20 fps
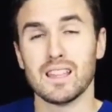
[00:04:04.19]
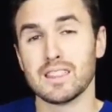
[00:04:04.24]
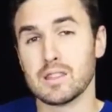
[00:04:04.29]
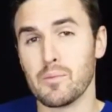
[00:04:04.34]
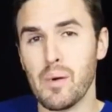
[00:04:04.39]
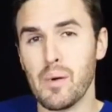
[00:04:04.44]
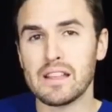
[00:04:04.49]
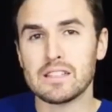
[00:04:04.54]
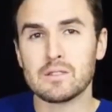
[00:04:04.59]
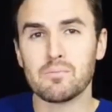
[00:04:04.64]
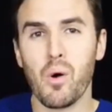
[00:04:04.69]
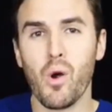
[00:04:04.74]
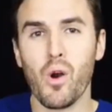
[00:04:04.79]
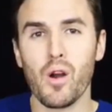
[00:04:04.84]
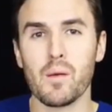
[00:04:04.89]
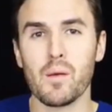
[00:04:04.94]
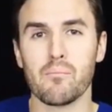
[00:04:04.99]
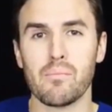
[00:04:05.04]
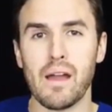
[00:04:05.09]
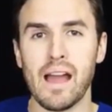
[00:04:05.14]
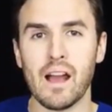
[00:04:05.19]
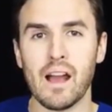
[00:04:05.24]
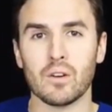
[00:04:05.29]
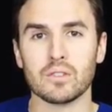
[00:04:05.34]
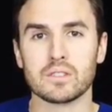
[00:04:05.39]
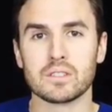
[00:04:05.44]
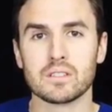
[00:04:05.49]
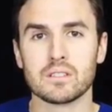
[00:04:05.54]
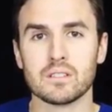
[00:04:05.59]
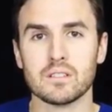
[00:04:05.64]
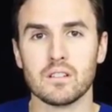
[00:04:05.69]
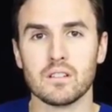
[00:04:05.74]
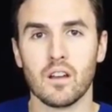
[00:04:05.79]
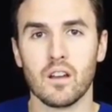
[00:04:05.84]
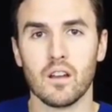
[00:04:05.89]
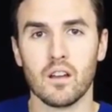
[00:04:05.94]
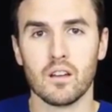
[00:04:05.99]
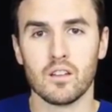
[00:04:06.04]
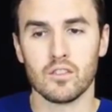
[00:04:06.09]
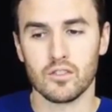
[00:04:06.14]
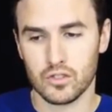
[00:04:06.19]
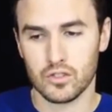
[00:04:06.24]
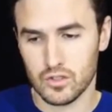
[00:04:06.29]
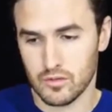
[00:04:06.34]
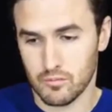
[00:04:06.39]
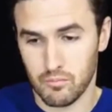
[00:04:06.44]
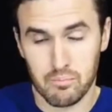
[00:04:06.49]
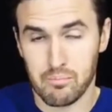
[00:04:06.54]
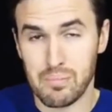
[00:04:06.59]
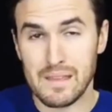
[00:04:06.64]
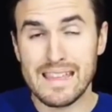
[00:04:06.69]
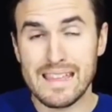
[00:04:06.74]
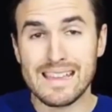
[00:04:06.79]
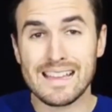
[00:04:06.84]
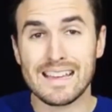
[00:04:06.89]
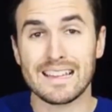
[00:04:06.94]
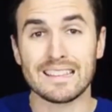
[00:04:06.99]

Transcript: The best part about being